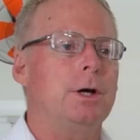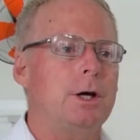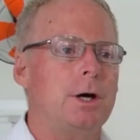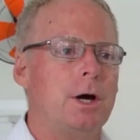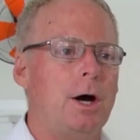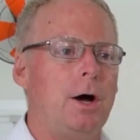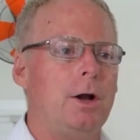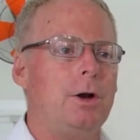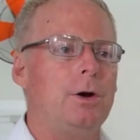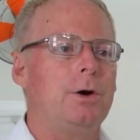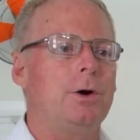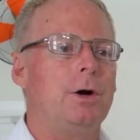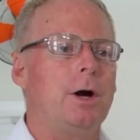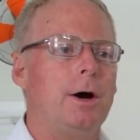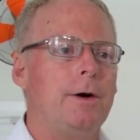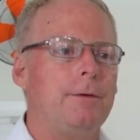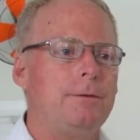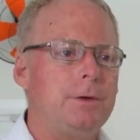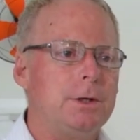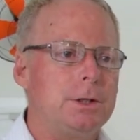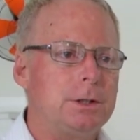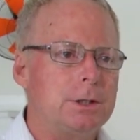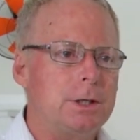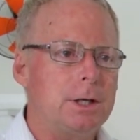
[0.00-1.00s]
color
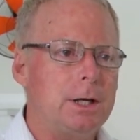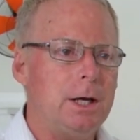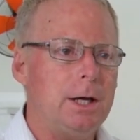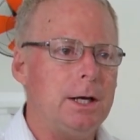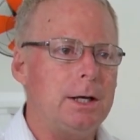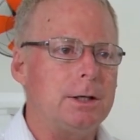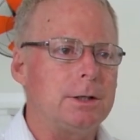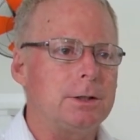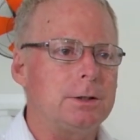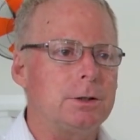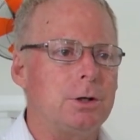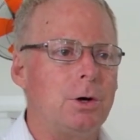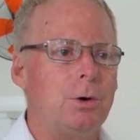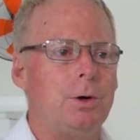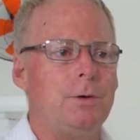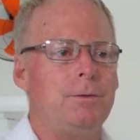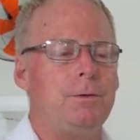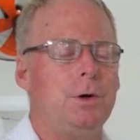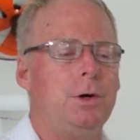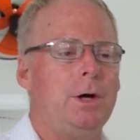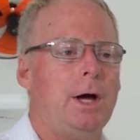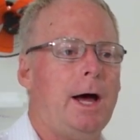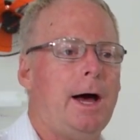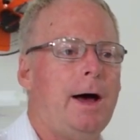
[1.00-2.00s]
of the skin. So
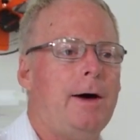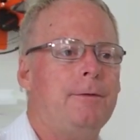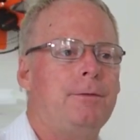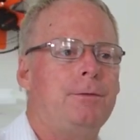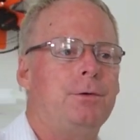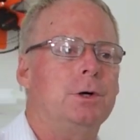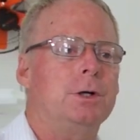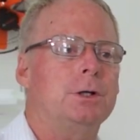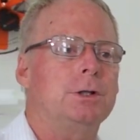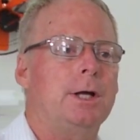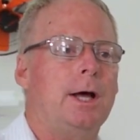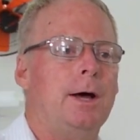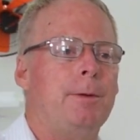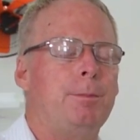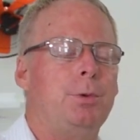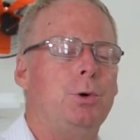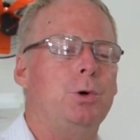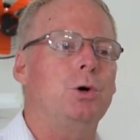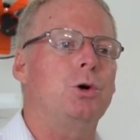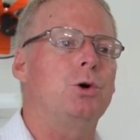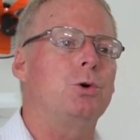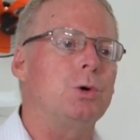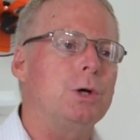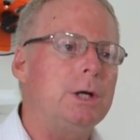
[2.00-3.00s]
if you have, for example,
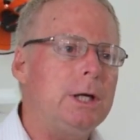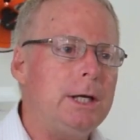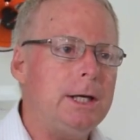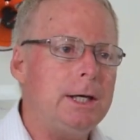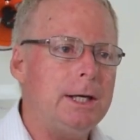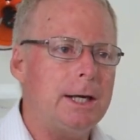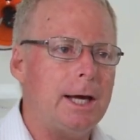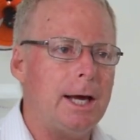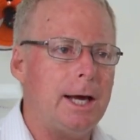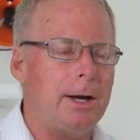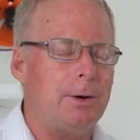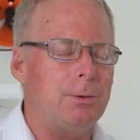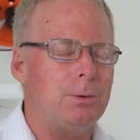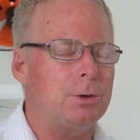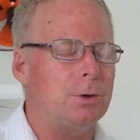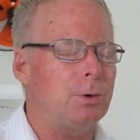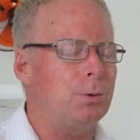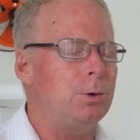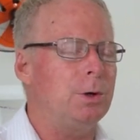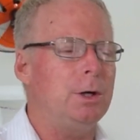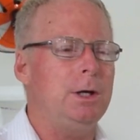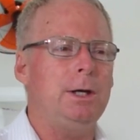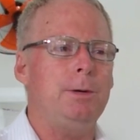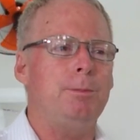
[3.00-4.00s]
green cane with a
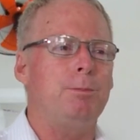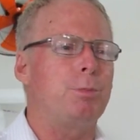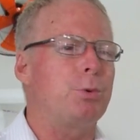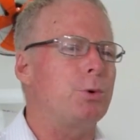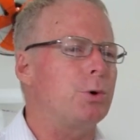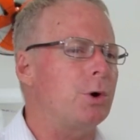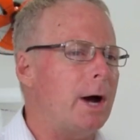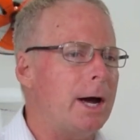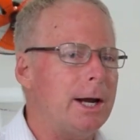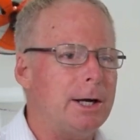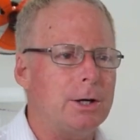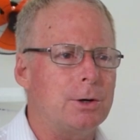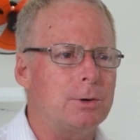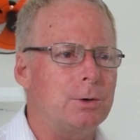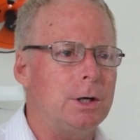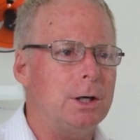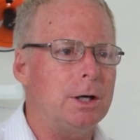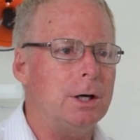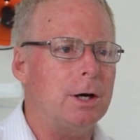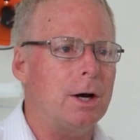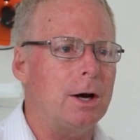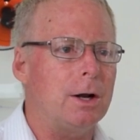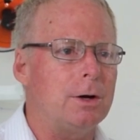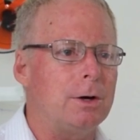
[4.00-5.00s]
really bright
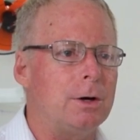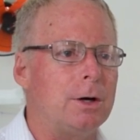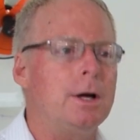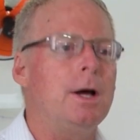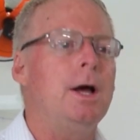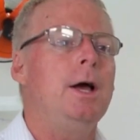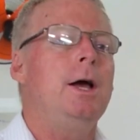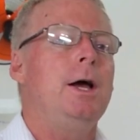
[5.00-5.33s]
green color,